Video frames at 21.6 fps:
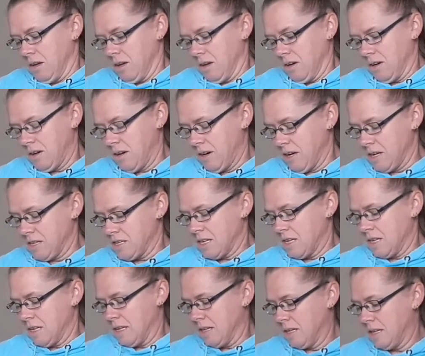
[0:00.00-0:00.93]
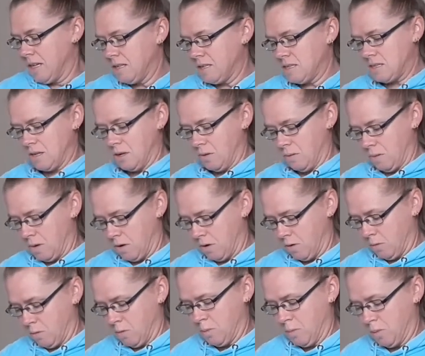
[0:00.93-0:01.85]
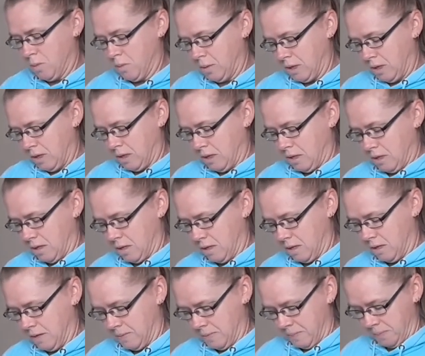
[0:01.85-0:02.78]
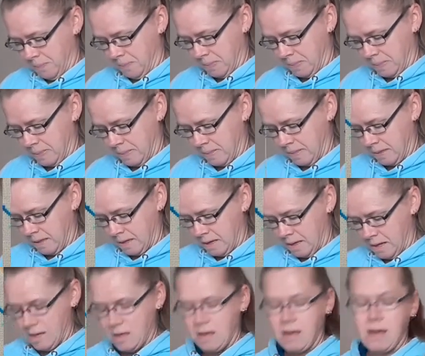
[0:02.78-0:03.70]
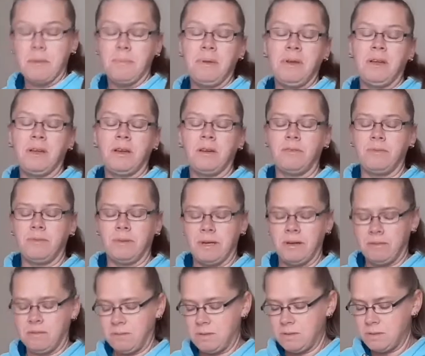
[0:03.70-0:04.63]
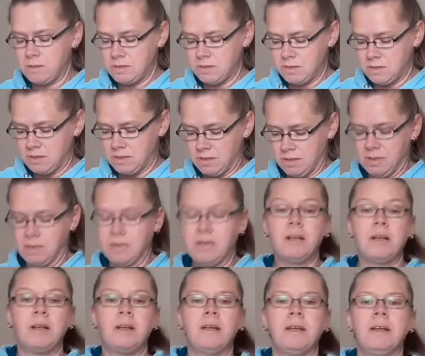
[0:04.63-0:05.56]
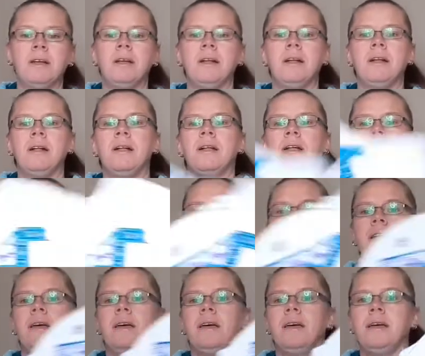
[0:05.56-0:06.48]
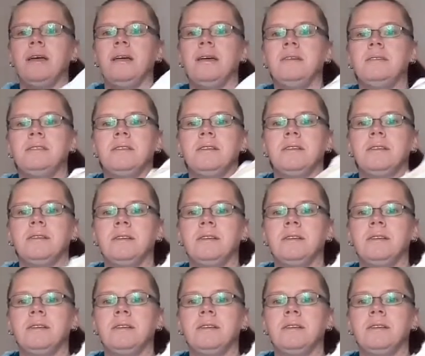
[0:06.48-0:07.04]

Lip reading: Alright, so I'll put in a pic of where it was, and